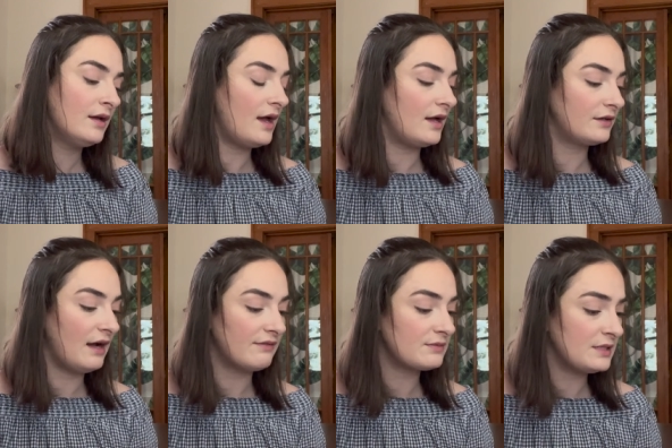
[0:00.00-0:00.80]
uh,
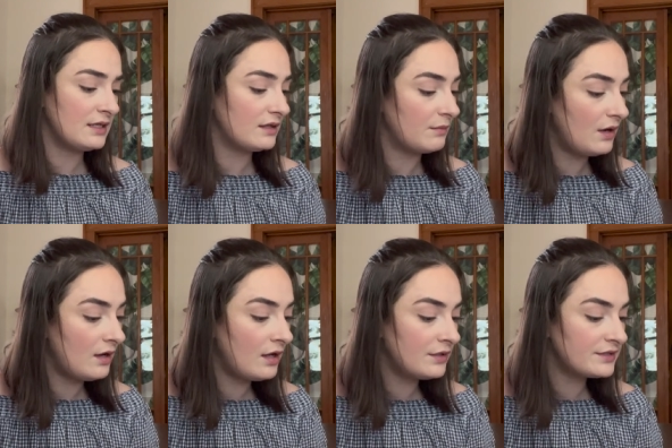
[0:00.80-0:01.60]
craftsmen in
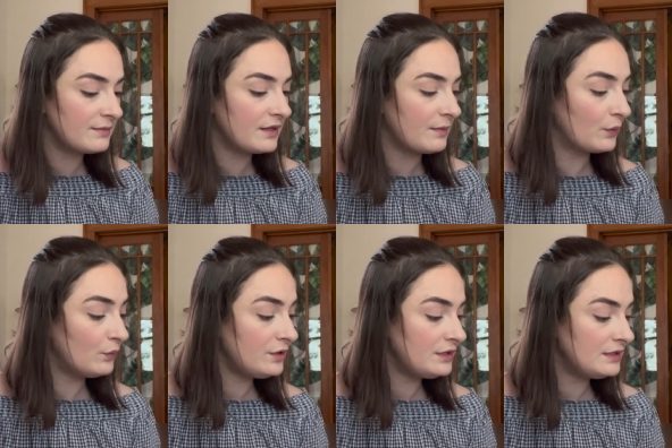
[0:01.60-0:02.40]
Nepal. Some of them are
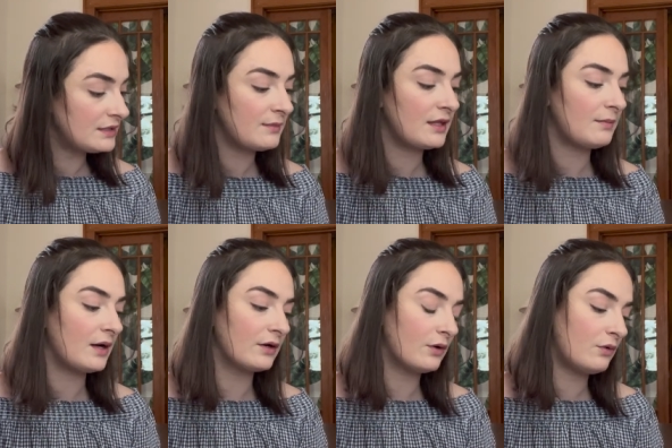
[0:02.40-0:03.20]
wood, some of them
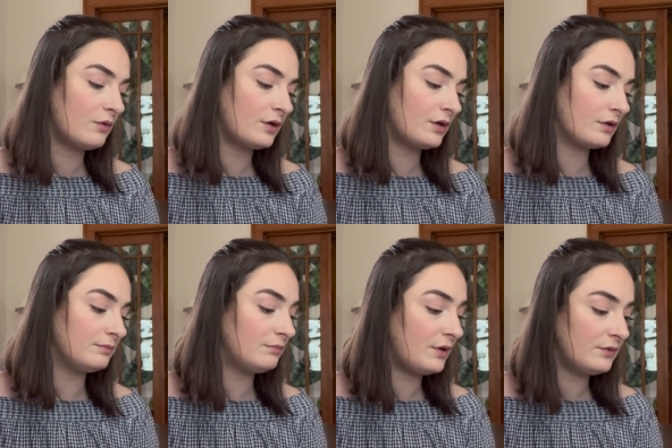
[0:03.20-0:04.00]
are horn
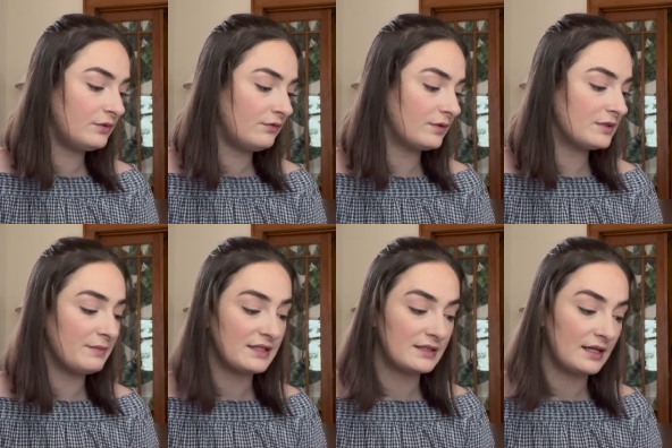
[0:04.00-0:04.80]
and bone from
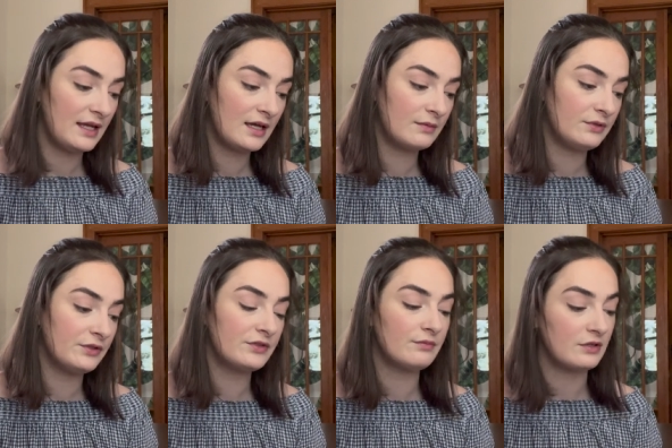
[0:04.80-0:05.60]
domestic
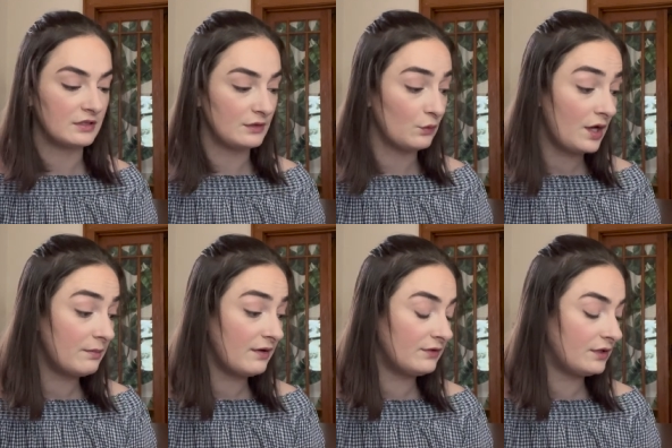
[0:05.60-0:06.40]
animals, mostly water
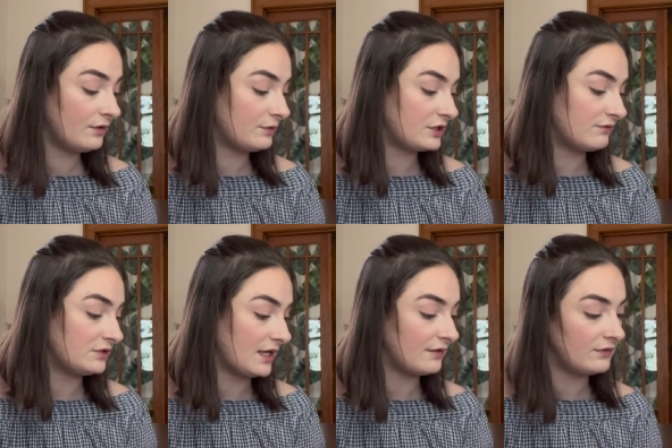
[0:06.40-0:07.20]
buffalo, which have
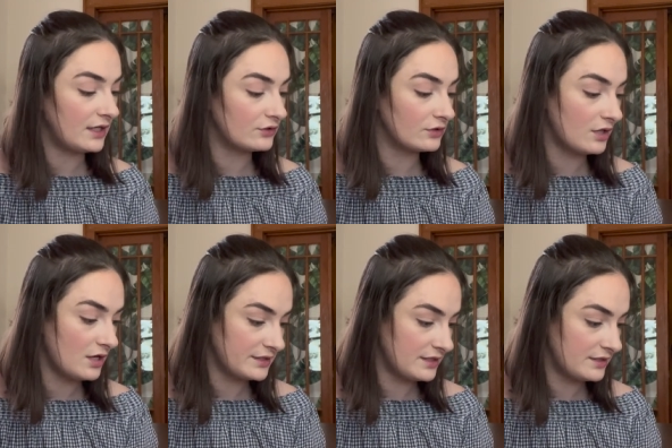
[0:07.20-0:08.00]
died of natural
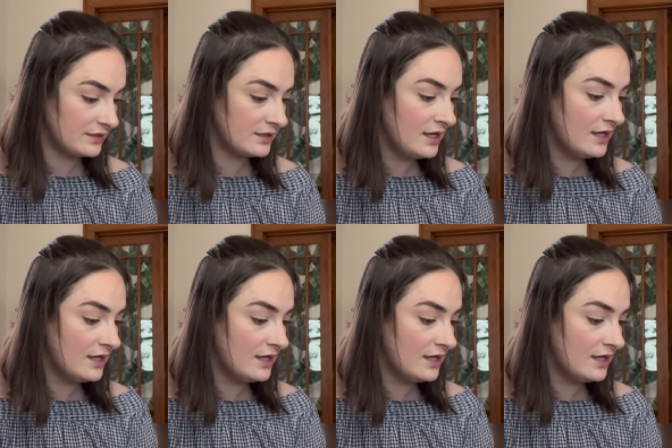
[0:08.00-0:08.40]
causes.